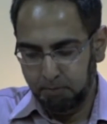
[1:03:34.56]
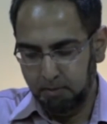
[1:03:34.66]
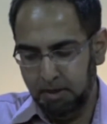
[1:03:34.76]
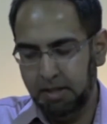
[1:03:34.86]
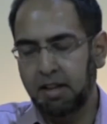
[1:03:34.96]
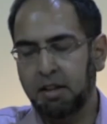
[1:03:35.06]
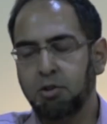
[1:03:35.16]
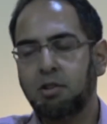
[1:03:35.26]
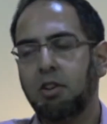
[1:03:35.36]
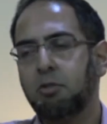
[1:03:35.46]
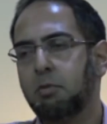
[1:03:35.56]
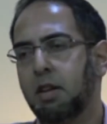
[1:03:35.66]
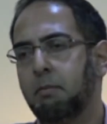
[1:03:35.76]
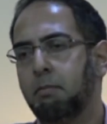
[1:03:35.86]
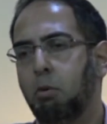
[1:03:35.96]
indeed, the New Testament
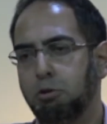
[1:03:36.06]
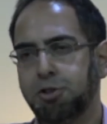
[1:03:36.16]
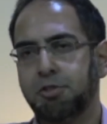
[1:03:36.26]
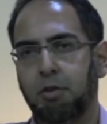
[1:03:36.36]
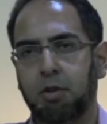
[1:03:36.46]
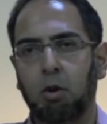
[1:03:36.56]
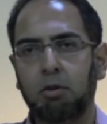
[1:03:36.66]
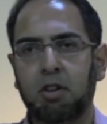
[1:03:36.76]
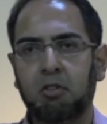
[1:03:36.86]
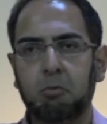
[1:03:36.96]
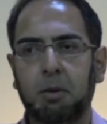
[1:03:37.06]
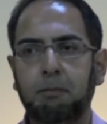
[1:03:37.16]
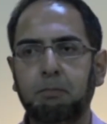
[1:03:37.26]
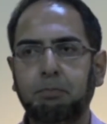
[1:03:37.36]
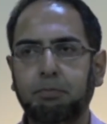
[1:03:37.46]
and portions of the Old Testament.
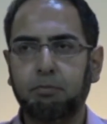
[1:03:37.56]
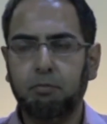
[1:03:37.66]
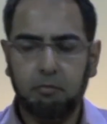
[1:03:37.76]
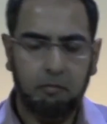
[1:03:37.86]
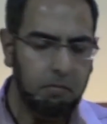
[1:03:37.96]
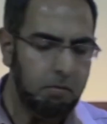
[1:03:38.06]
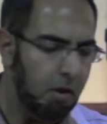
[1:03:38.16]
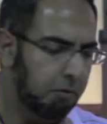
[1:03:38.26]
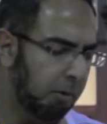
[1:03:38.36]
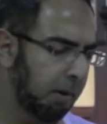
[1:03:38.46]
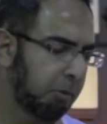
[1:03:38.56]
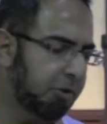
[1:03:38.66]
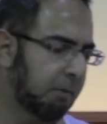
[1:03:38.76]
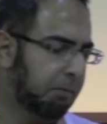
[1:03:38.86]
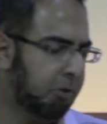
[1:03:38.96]
From a
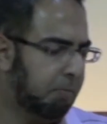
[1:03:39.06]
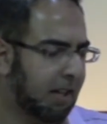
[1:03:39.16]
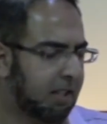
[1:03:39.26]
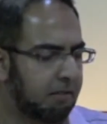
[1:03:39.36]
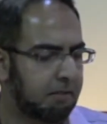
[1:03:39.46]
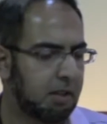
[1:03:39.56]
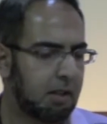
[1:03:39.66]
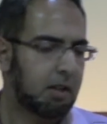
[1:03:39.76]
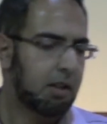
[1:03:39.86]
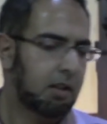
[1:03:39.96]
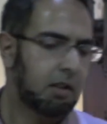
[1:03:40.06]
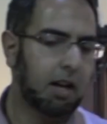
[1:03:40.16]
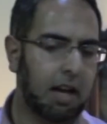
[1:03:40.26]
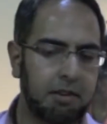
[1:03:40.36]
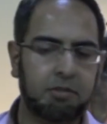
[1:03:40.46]
Muslim perspective,
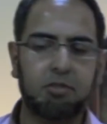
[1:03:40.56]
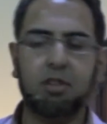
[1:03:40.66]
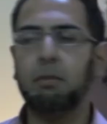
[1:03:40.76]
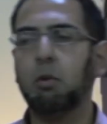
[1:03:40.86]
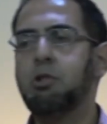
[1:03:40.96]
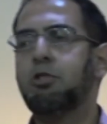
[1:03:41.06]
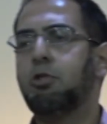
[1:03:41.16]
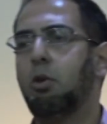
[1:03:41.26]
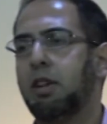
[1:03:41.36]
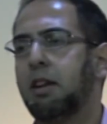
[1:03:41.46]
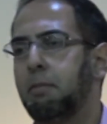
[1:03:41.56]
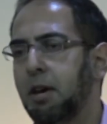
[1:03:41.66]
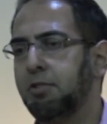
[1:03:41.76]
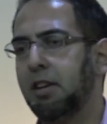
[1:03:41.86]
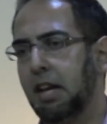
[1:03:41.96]
again, this is something which is taught at a
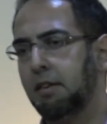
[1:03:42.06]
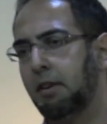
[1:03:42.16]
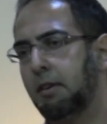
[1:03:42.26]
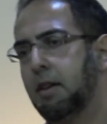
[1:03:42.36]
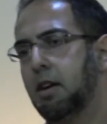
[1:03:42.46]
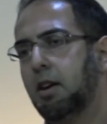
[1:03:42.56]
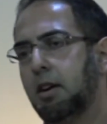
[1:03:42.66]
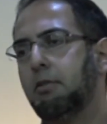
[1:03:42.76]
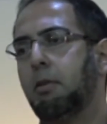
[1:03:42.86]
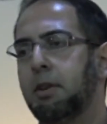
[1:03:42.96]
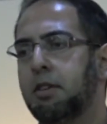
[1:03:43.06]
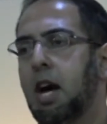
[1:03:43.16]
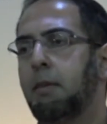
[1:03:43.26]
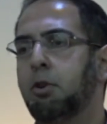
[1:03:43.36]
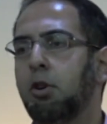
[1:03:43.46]
basic level from the
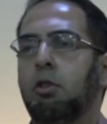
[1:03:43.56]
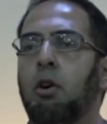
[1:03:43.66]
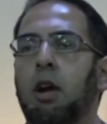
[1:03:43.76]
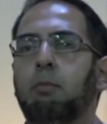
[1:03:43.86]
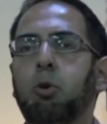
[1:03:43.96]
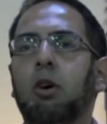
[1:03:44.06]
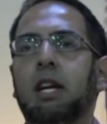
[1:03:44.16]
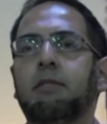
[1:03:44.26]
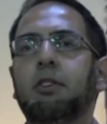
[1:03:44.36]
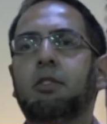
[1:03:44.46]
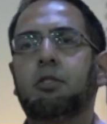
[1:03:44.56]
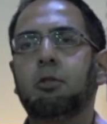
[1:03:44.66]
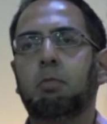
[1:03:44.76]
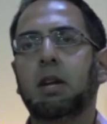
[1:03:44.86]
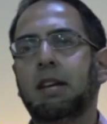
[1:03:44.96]
time you're grown up. You're given to
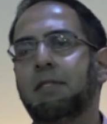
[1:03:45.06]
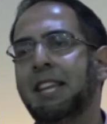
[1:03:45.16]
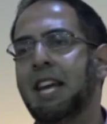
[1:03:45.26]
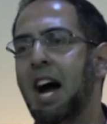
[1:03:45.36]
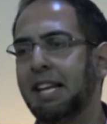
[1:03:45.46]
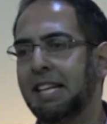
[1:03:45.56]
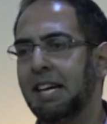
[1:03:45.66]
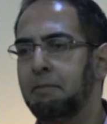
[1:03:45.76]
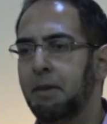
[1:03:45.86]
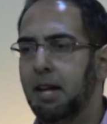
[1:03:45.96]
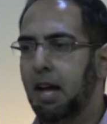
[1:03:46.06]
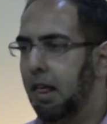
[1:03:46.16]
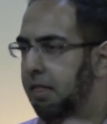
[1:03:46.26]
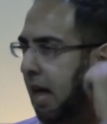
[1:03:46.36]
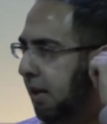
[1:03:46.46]
believe in the idea
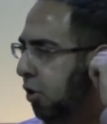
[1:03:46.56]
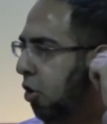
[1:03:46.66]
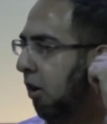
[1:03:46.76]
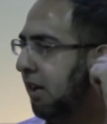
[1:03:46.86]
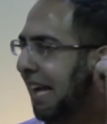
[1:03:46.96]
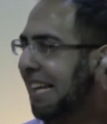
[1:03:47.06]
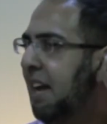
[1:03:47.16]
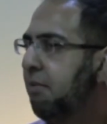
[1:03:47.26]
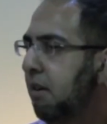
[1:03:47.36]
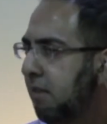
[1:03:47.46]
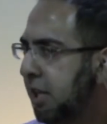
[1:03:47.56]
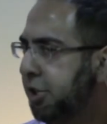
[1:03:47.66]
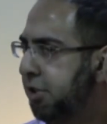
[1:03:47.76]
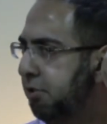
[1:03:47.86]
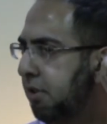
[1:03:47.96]
that God gave
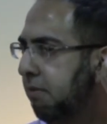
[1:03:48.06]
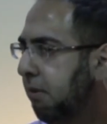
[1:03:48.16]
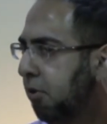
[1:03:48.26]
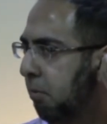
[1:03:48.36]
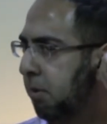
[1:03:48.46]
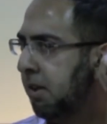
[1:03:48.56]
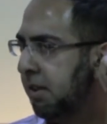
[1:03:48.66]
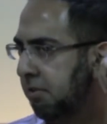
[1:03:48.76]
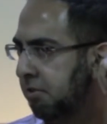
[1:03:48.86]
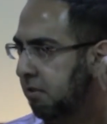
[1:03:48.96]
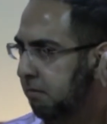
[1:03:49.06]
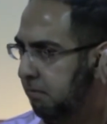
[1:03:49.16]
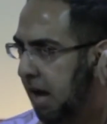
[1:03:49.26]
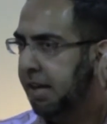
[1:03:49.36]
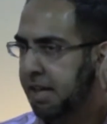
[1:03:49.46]
revelation to different communities
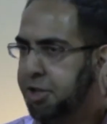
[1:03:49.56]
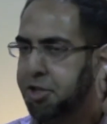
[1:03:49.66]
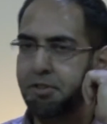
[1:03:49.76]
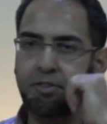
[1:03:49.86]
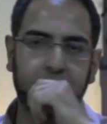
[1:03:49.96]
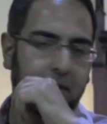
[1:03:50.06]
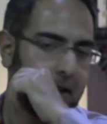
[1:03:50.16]
and nations,